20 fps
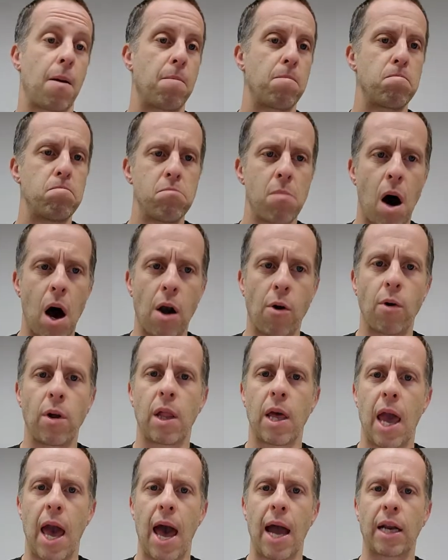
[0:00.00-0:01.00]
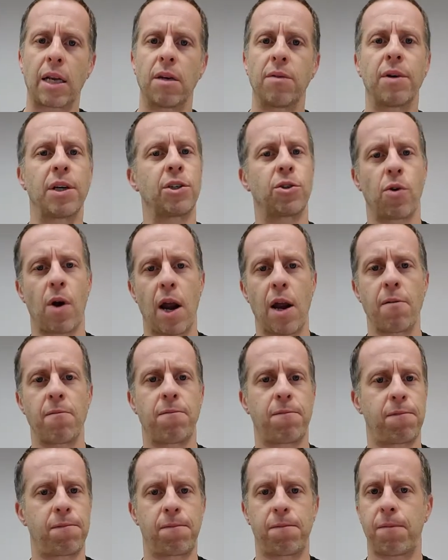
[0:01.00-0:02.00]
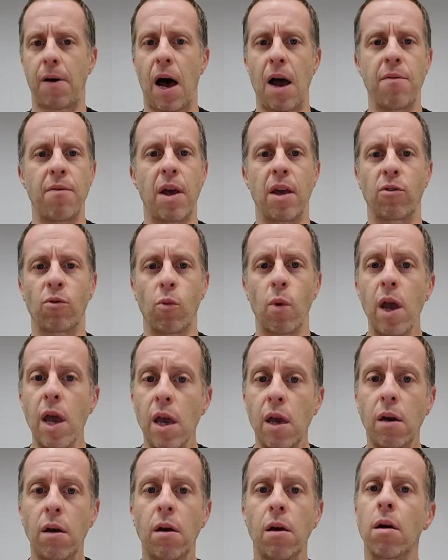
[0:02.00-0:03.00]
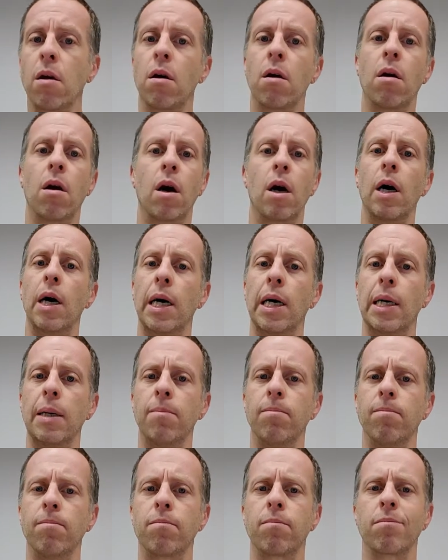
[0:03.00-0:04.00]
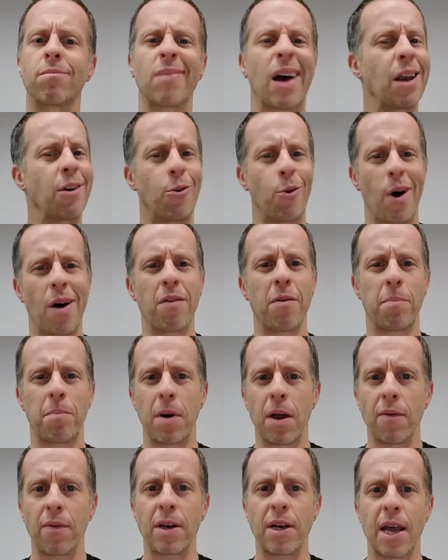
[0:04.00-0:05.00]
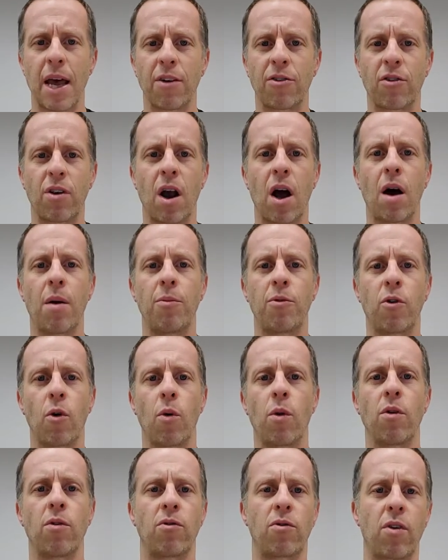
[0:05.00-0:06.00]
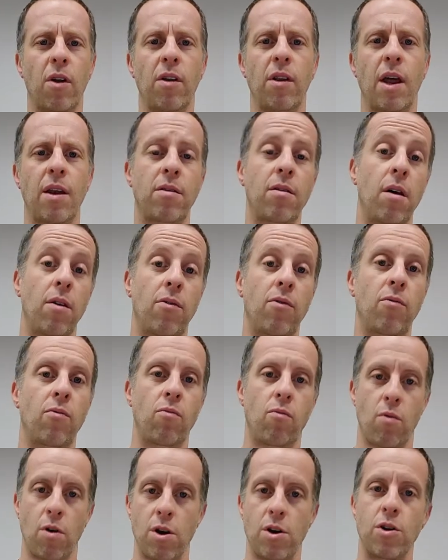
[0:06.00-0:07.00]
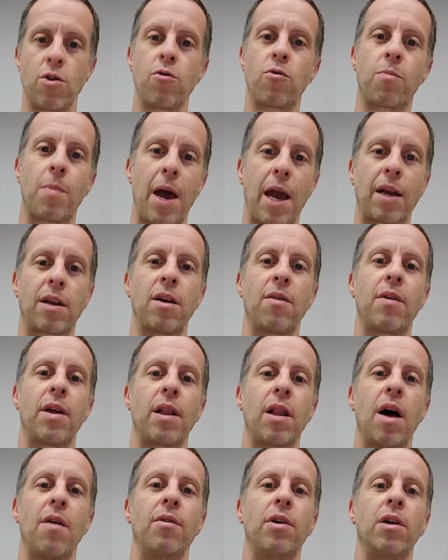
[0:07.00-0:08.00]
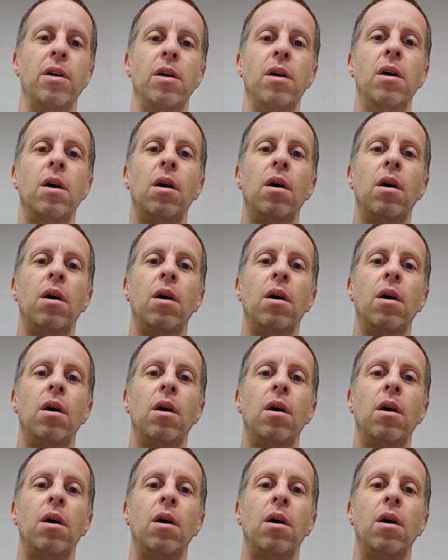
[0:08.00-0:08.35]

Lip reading: Moderately active, I train 5 days a week. I do have a bit of a desk job, so that does reduce my activity level.